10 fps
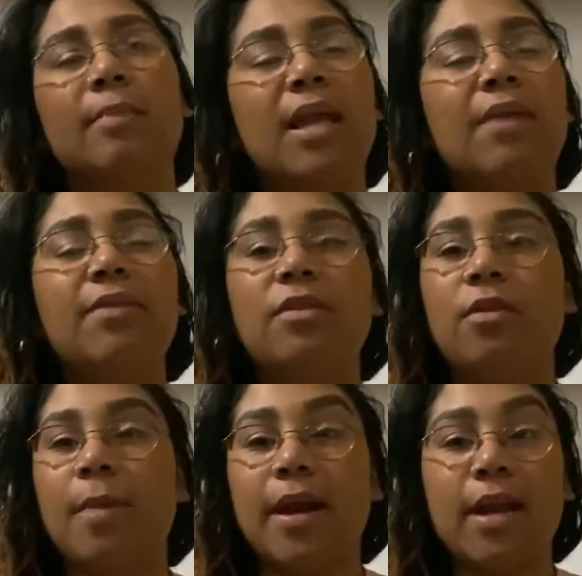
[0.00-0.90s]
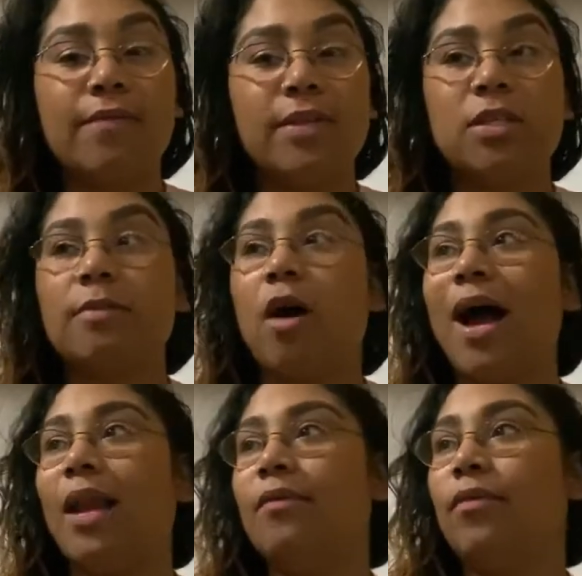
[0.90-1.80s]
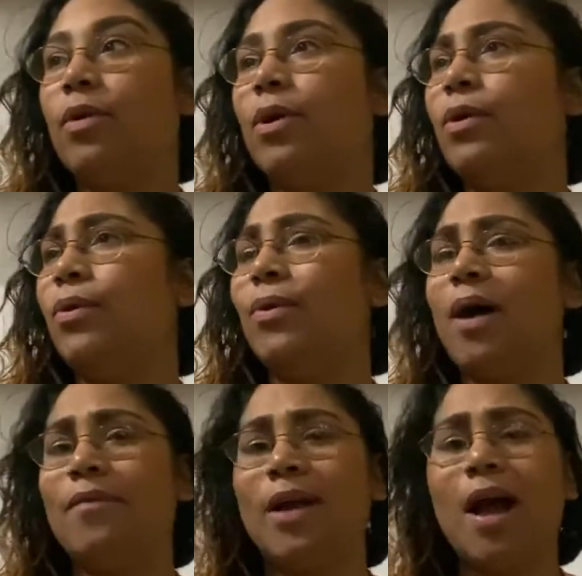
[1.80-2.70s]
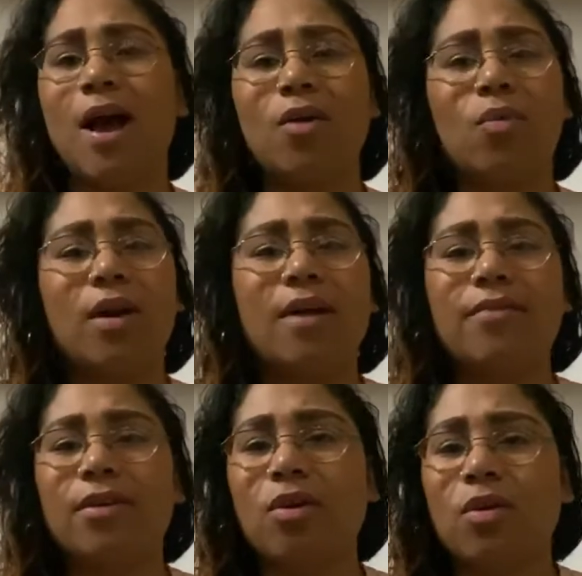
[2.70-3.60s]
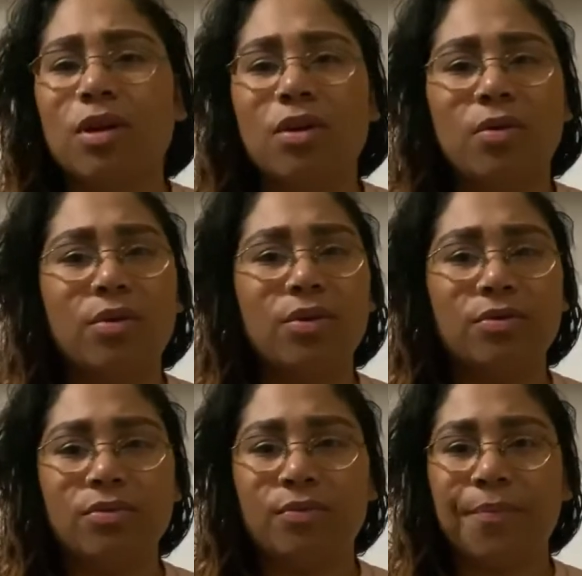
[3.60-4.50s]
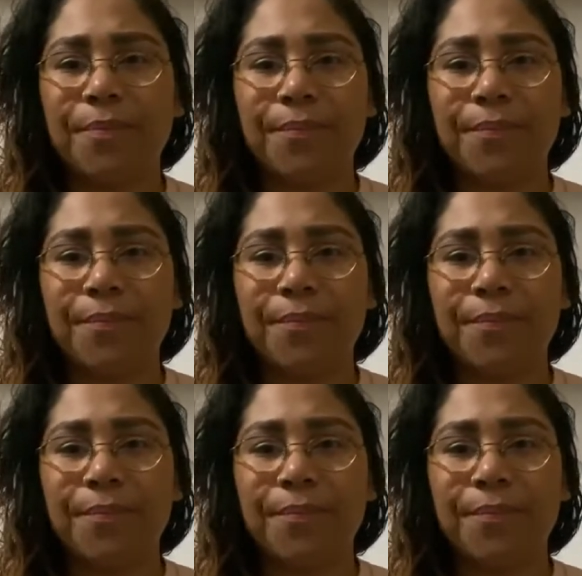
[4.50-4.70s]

Even no matter if it's olive oil, avocado, whatever, coconut oil.